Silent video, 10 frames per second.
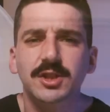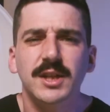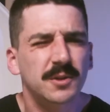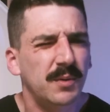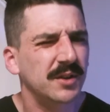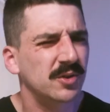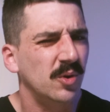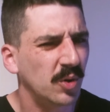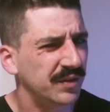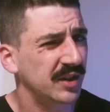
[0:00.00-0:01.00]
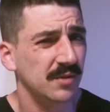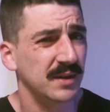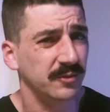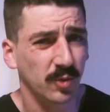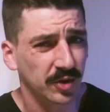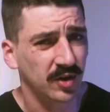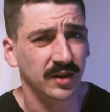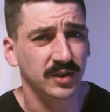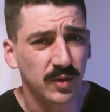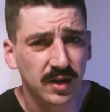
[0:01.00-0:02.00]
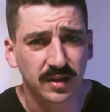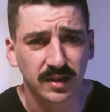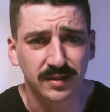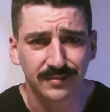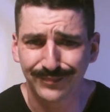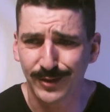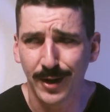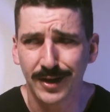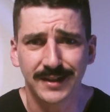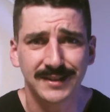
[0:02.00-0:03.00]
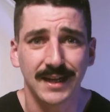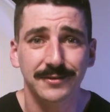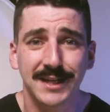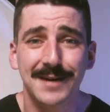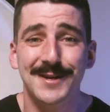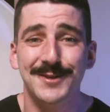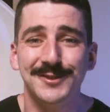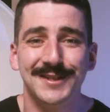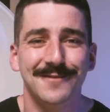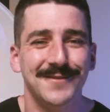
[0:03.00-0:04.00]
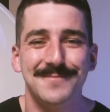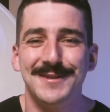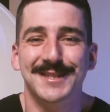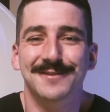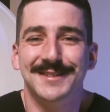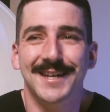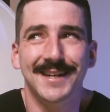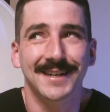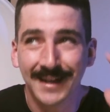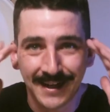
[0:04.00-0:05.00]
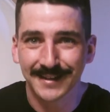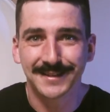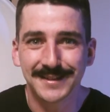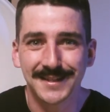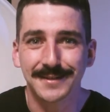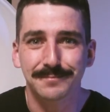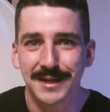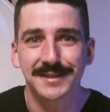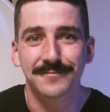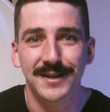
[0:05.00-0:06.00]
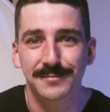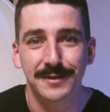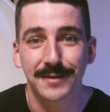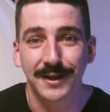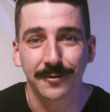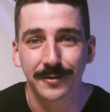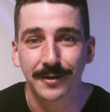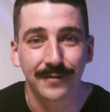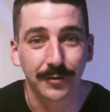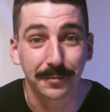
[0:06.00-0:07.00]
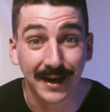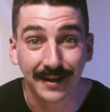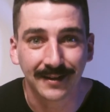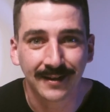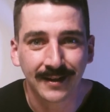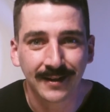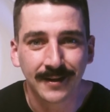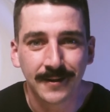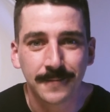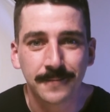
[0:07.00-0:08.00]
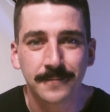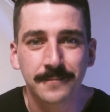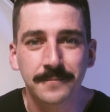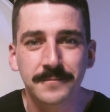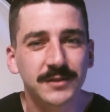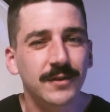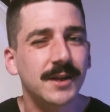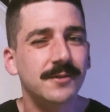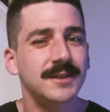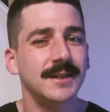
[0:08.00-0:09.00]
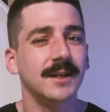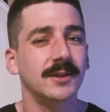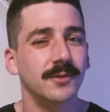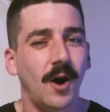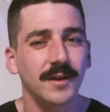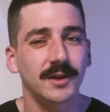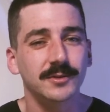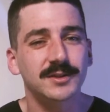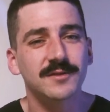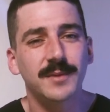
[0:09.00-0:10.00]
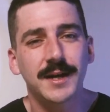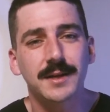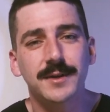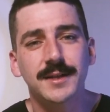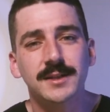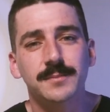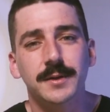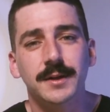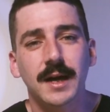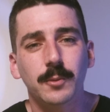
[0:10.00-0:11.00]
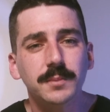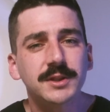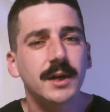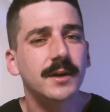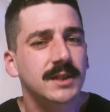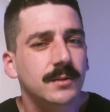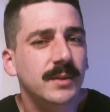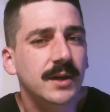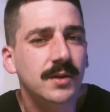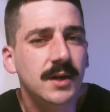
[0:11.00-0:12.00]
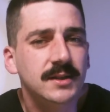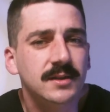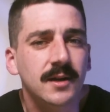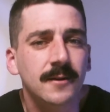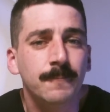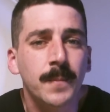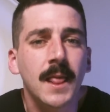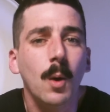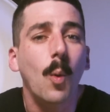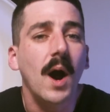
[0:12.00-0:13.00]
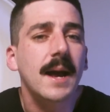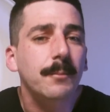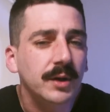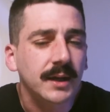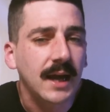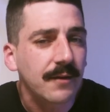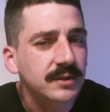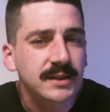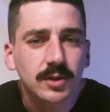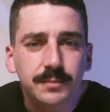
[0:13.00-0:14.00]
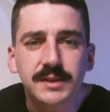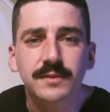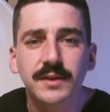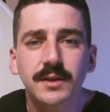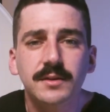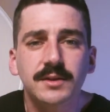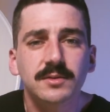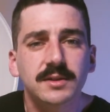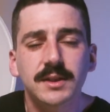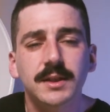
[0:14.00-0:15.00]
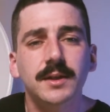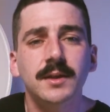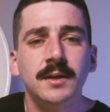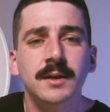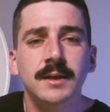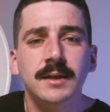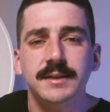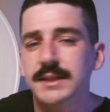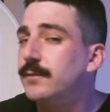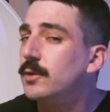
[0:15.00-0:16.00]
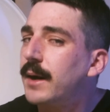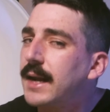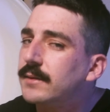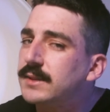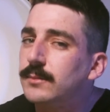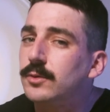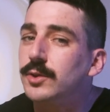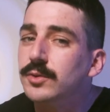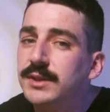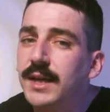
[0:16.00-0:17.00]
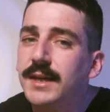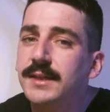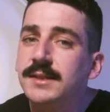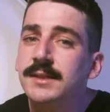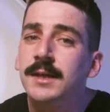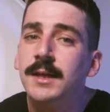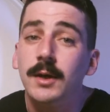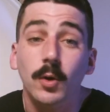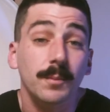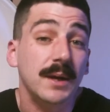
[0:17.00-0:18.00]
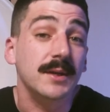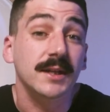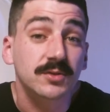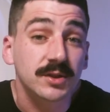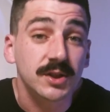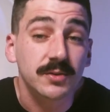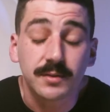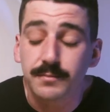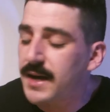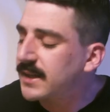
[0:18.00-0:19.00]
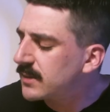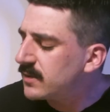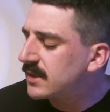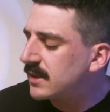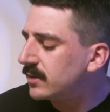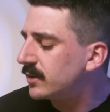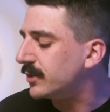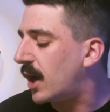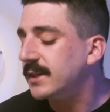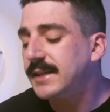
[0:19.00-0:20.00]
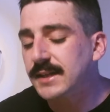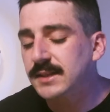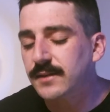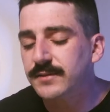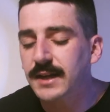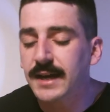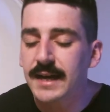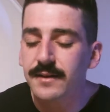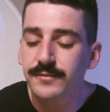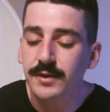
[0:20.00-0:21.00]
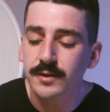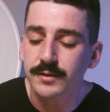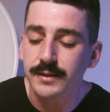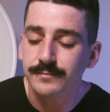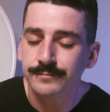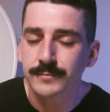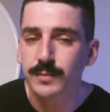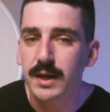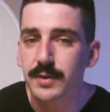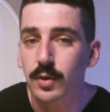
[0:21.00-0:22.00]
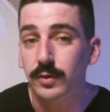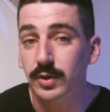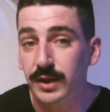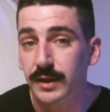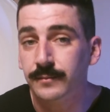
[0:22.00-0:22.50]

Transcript: I should probably do a whole video on my roller cart as well, because quite honestly, every time I use it, I find myself saying, this is the best investment in my career I've ever made. This video isn't all-inclusive by any means, but I be sharing some of my thoughts on why I'm bringing every single piece of gear that you see here, see if you might have a similar use case, or maybe interest you in buying some of this little non-tech stuff that I have here that you might be overlooking.